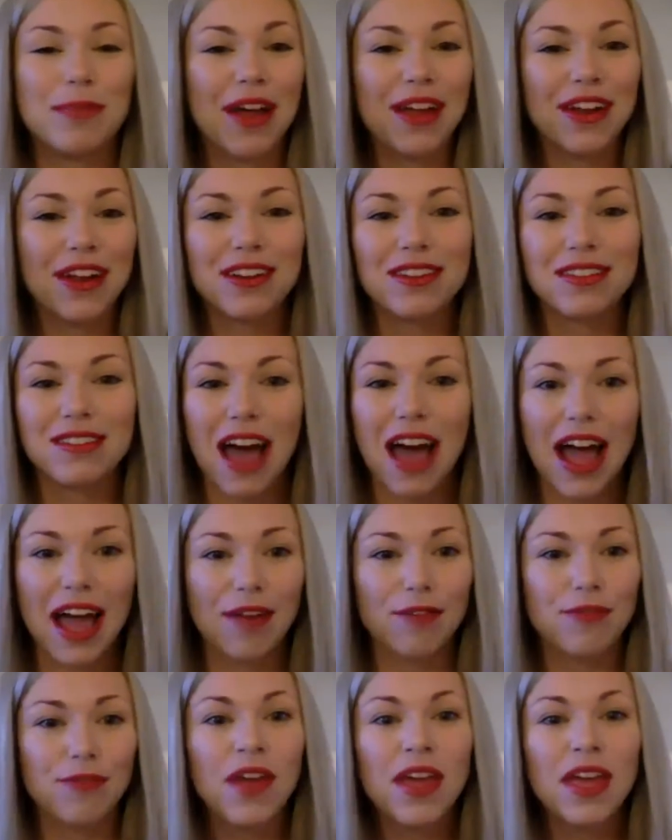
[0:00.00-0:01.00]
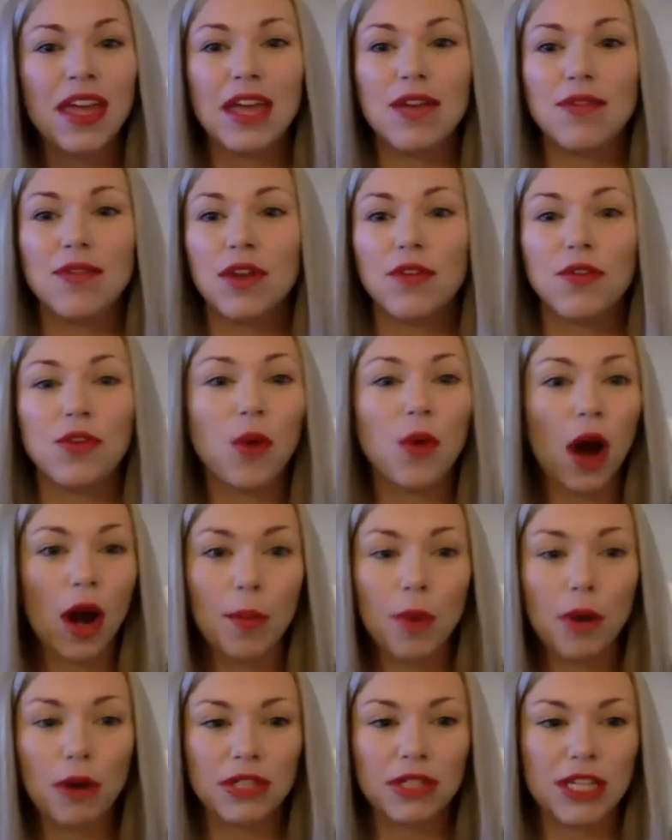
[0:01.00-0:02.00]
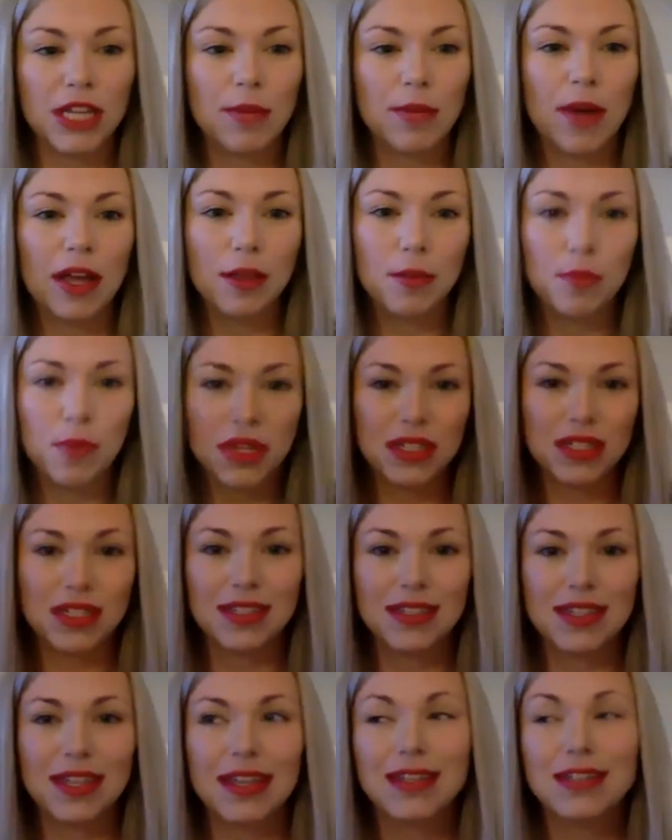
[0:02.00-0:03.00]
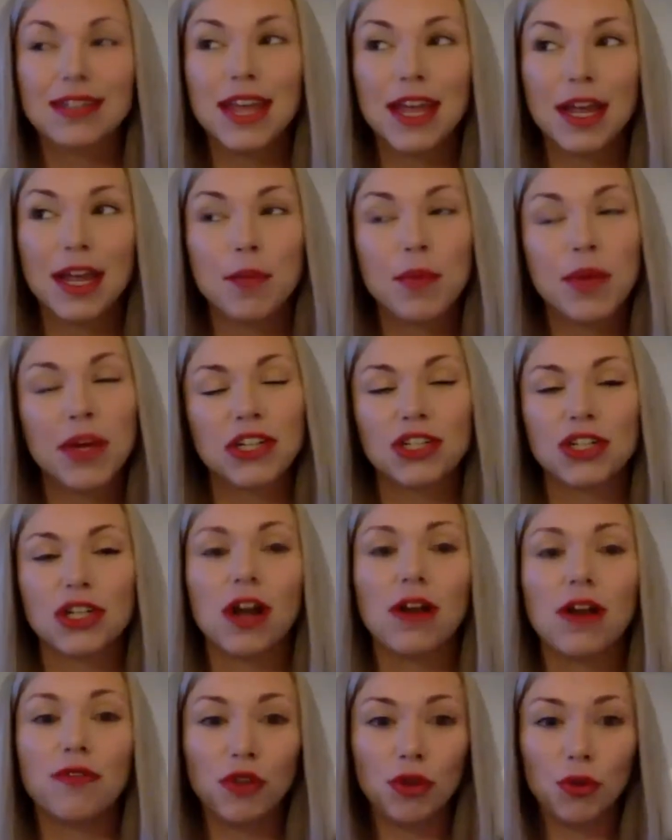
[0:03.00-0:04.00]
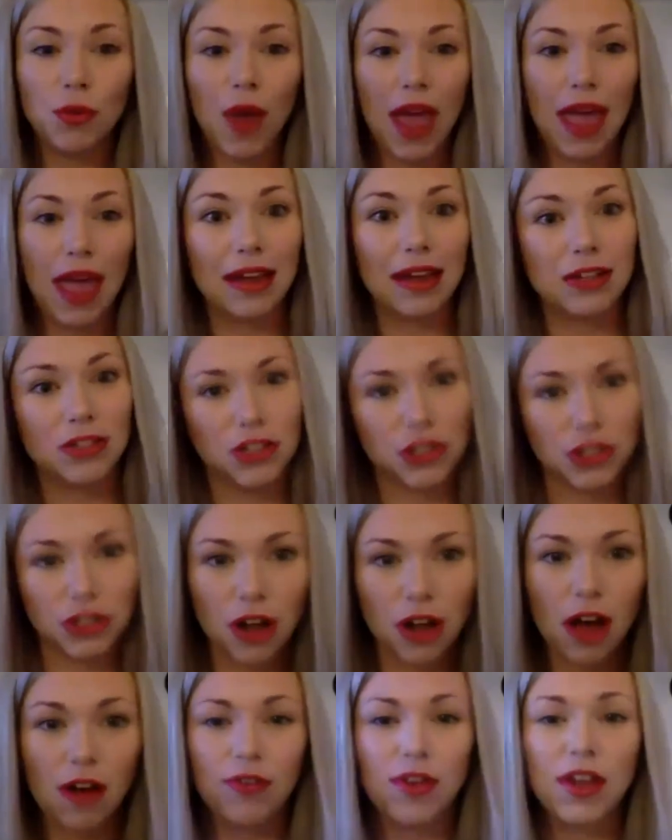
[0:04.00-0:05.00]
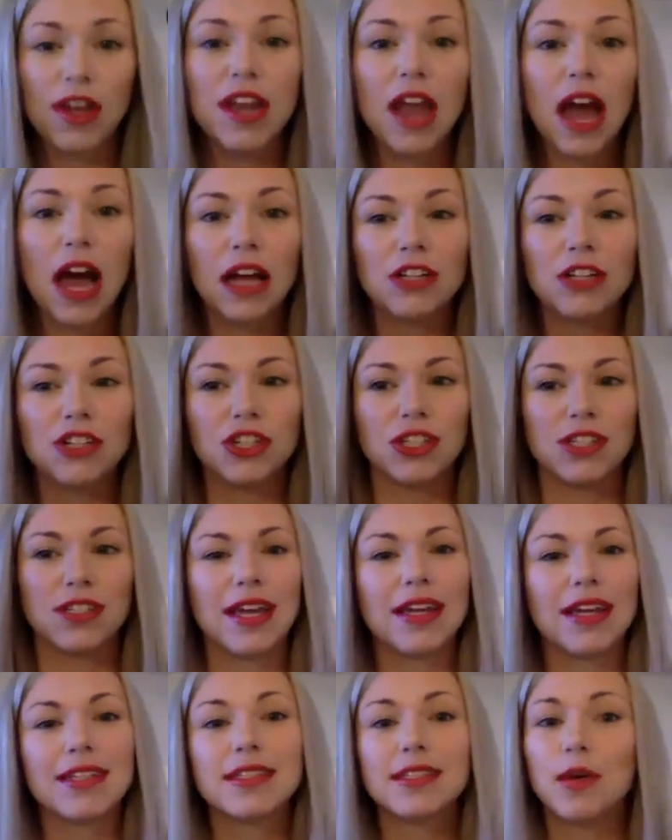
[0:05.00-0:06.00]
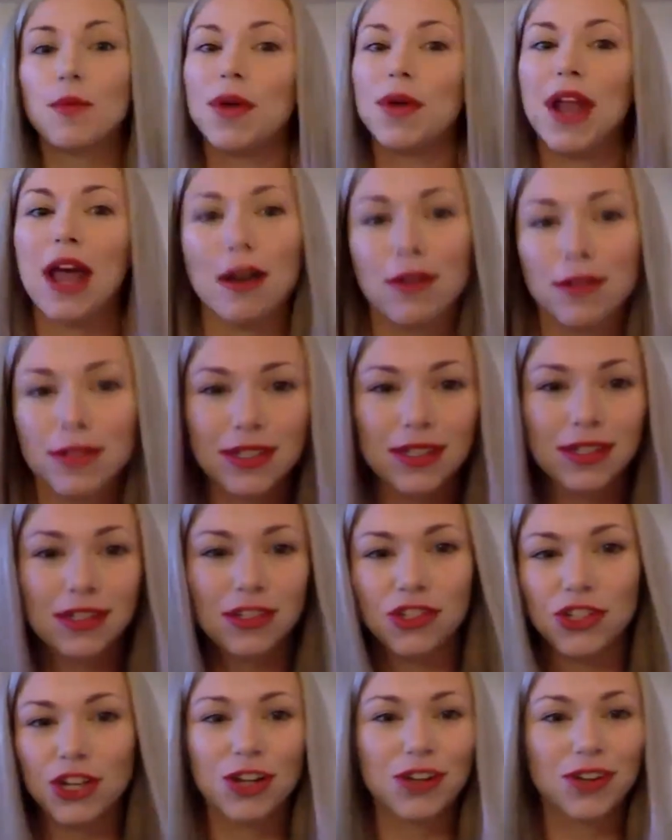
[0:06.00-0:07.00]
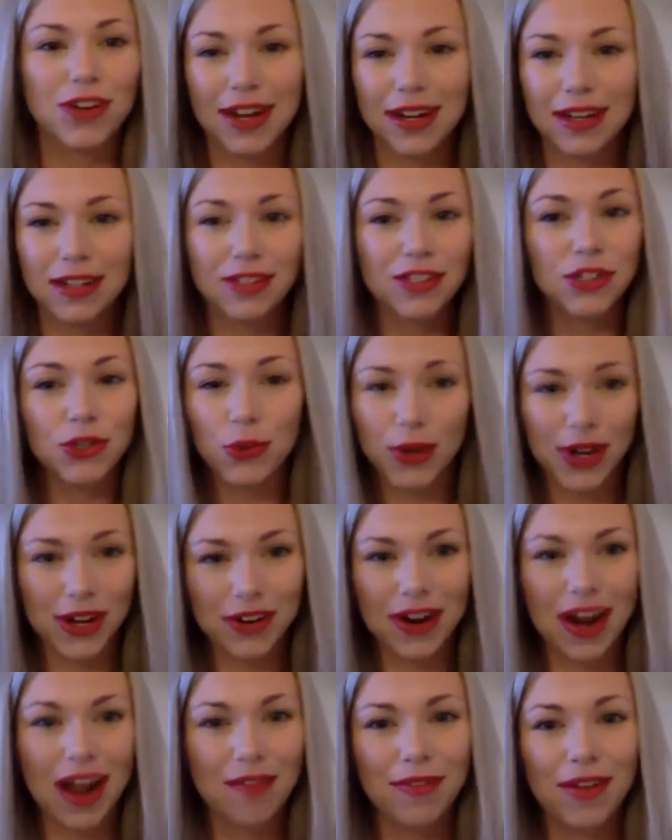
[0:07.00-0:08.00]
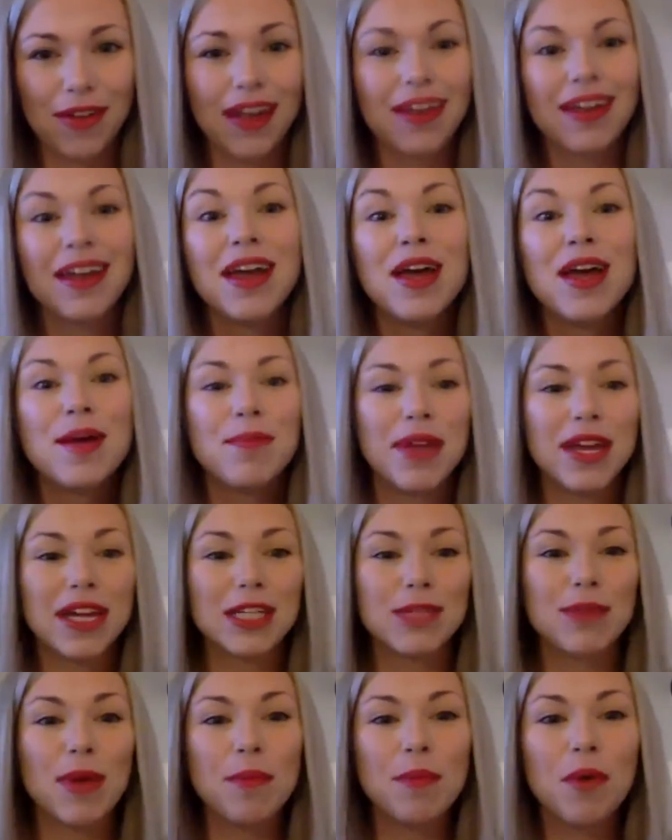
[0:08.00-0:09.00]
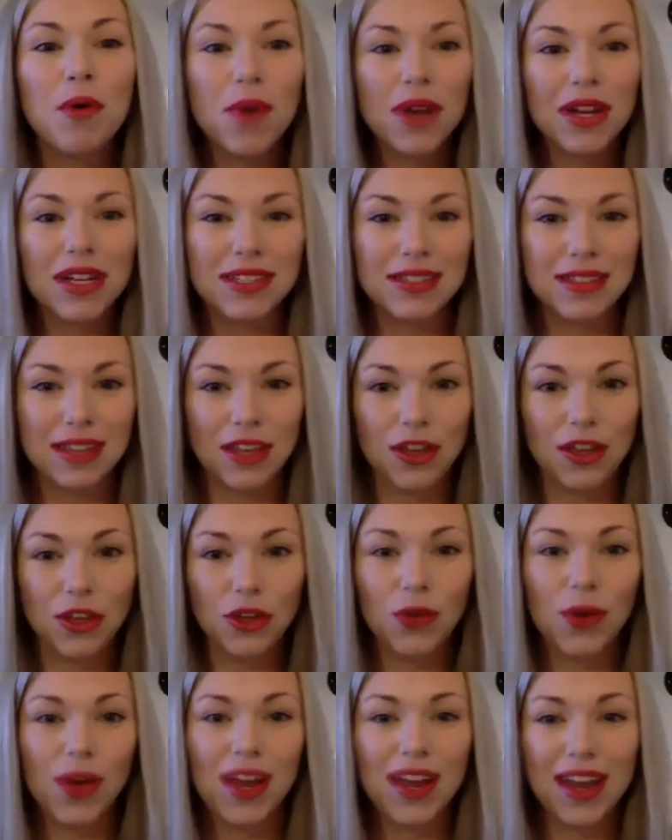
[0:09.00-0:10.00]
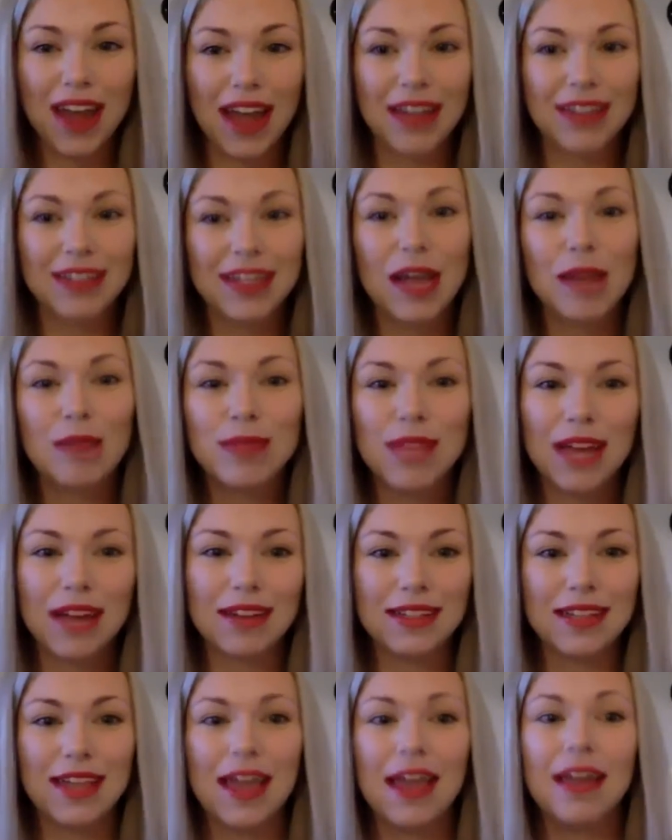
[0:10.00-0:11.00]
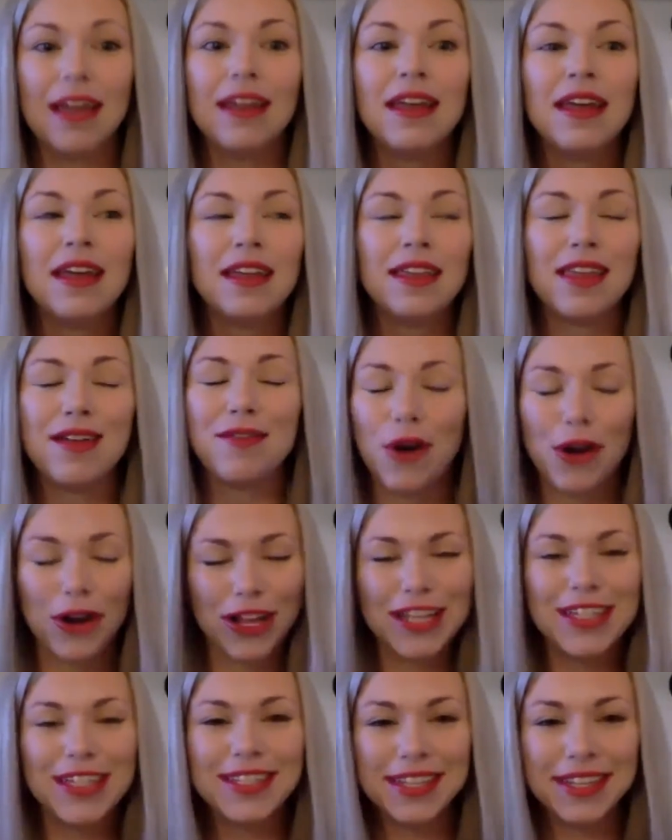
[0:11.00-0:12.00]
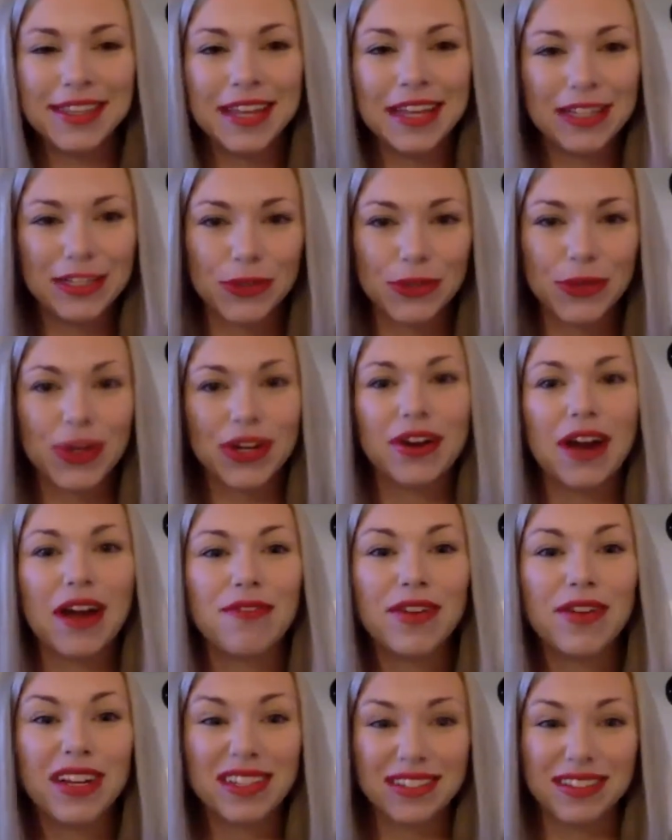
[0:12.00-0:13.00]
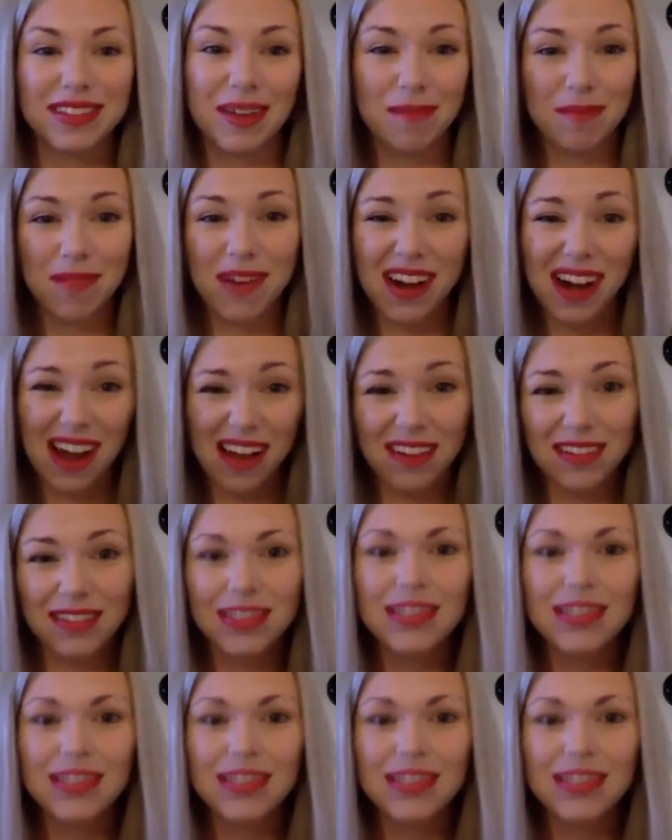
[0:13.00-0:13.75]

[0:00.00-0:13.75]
your life. Even if you are posting about the business, like take a picture of you and your coffee, not just like someone else's generated story graphic, because people want to see you. And 9 times out of 10, they've already seen that story graphic somewhere else.